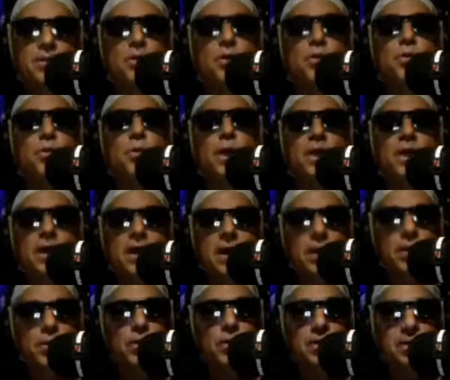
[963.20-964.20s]
or the way that I
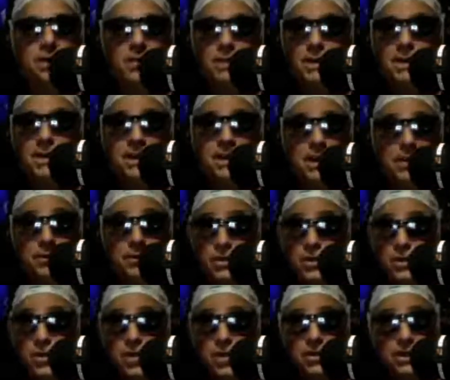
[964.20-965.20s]
want them. And they would
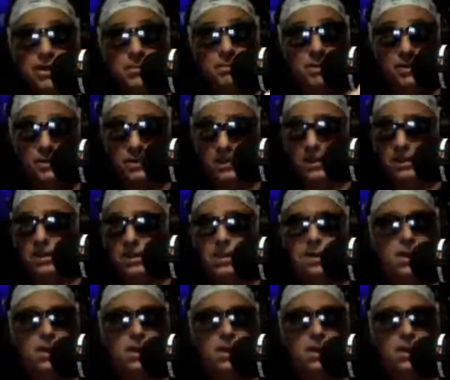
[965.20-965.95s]
share that music.